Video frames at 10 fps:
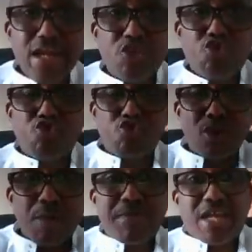institution
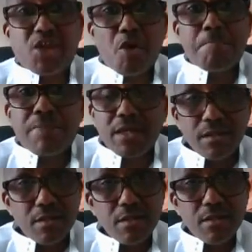and break it
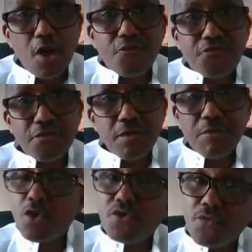off
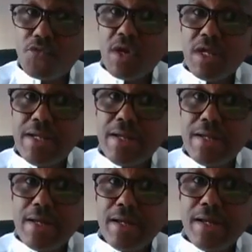because of
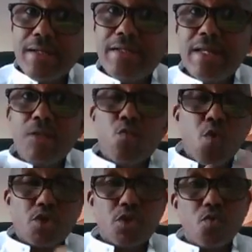
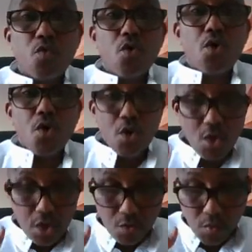what
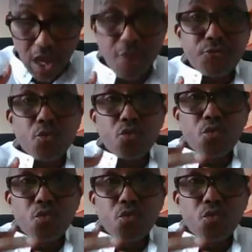we have to,